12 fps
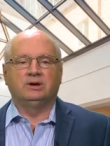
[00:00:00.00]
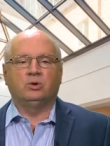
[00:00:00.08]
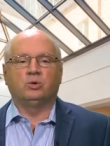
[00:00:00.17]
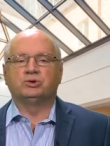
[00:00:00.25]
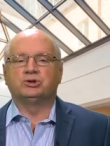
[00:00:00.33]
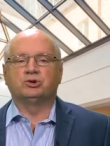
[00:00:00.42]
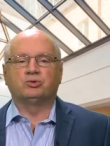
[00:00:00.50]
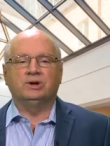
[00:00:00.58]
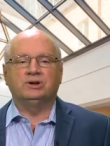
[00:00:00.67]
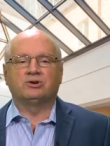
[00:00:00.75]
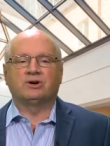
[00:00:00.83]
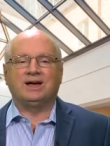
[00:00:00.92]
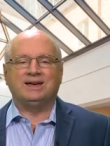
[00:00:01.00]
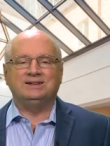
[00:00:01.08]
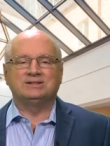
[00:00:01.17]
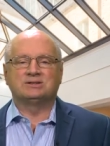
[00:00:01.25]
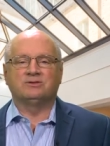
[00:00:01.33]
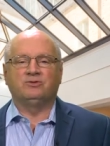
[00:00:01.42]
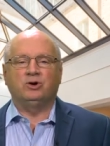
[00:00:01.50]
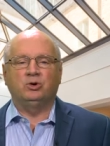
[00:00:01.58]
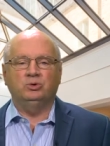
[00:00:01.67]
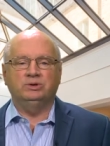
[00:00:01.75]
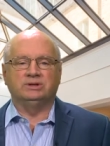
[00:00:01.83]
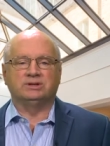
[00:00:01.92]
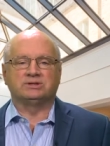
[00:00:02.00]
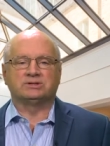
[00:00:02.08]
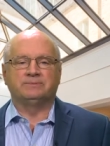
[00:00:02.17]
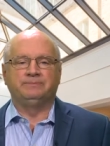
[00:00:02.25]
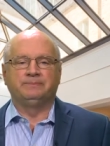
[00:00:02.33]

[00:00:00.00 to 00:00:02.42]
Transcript: or to greater heights of holiness